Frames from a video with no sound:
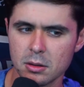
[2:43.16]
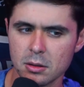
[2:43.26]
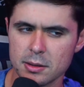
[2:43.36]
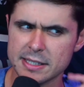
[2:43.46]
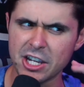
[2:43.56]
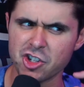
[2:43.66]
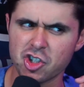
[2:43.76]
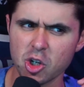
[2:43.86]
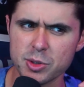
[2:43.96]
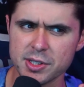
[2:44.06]
It's getting
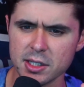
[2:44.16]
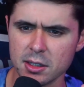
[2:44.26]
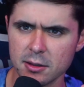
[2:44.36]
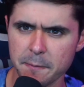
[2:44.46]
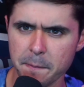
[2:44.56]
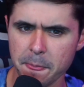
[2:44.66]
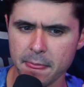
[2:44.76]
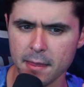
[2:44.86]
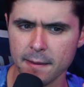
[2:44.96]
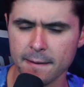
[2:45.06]
juicy.
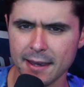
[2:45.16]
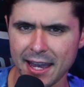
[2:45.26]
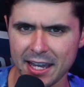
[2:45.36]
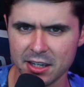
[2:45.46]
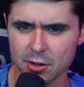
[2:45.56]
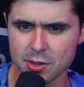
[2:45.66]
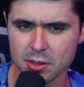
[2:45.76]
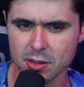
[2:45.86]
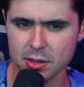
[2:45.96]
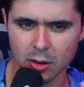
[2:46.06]
8 years
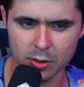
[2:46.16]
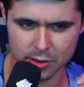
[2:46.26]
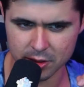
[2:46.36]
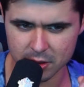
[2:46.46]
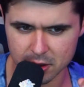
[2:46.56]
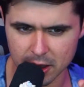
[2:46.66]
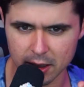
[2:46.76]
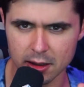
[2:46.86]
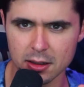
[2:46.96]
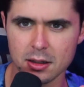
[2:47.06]
ago? Oh, shit.